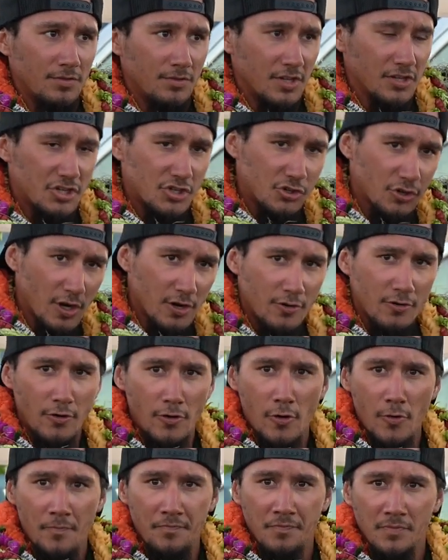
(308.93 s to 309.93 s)
the
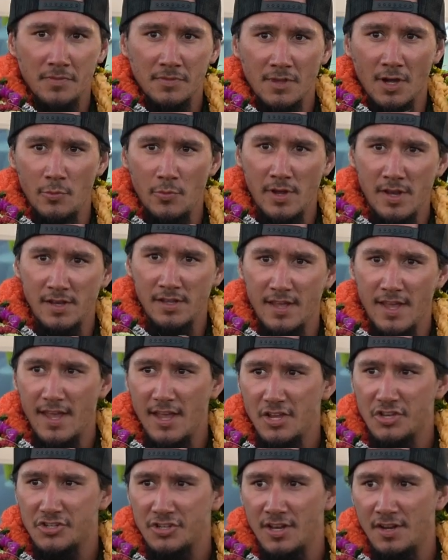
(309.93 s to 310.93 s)
struggle that we
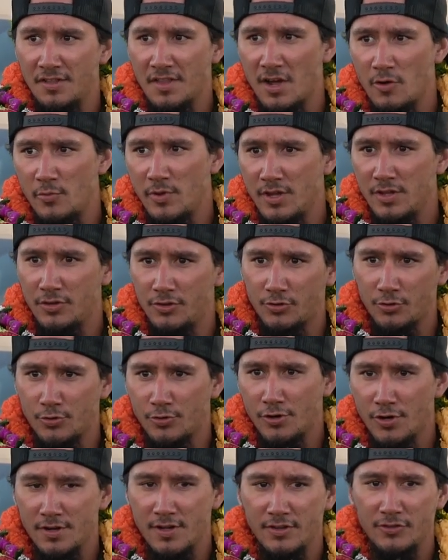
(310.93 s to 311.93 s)
engaged in and that we
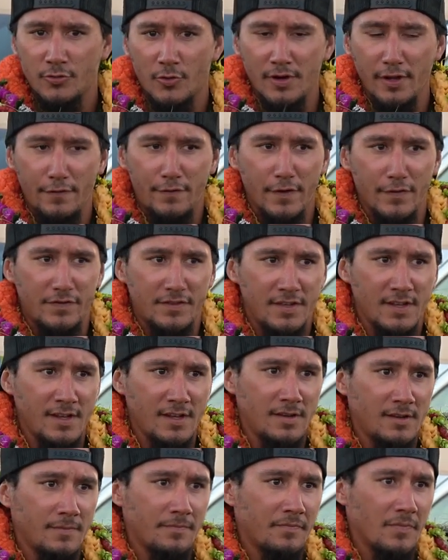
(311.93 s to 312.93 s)
endured in
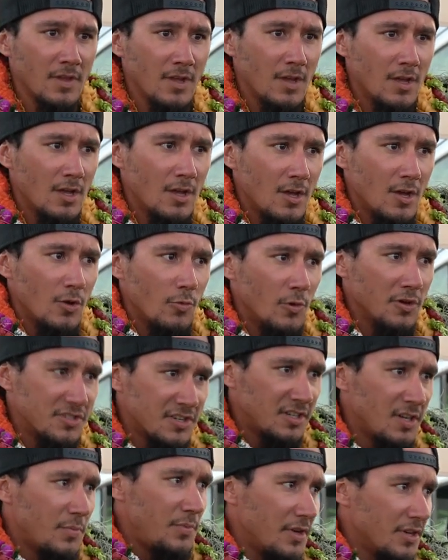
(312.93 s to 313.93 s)
2015 was
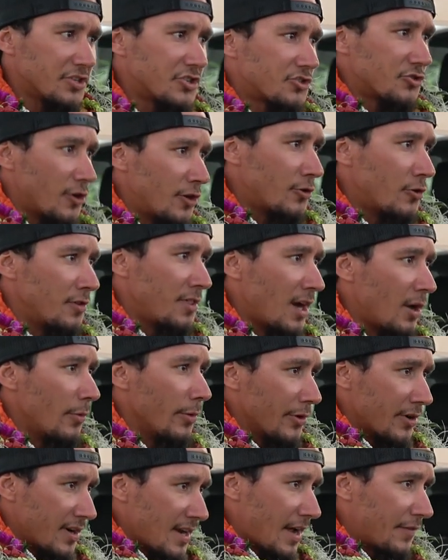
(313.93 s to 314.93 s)
going to be a struggle that
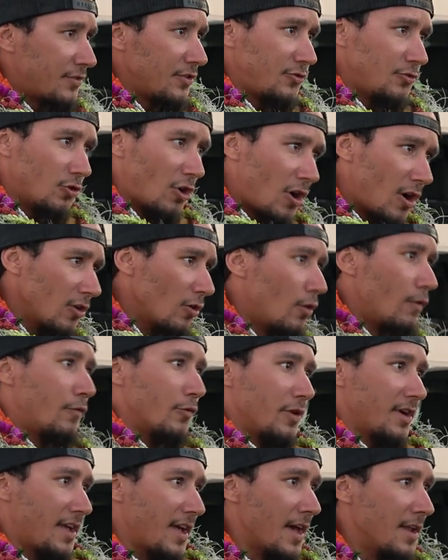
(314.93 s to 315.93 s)
we were going to have to do all
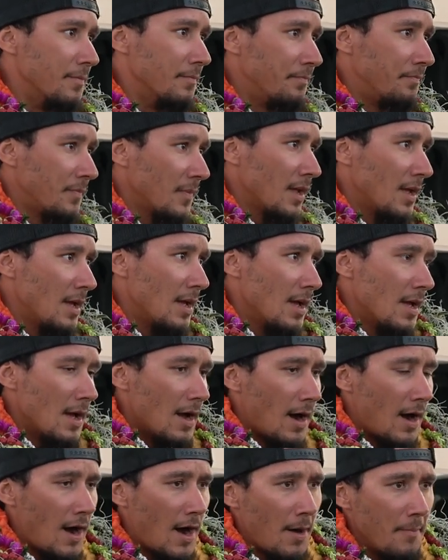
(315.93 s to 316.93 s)
over again.
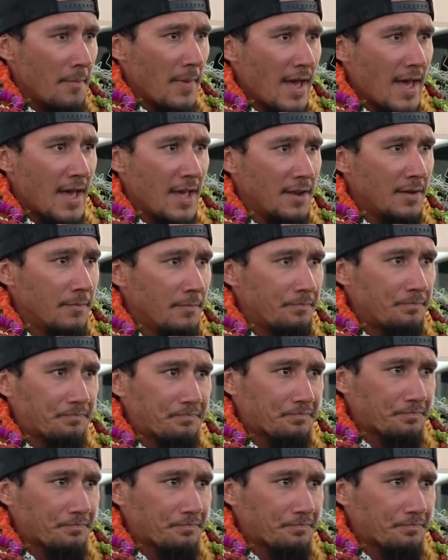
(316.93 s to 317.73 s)
Um, and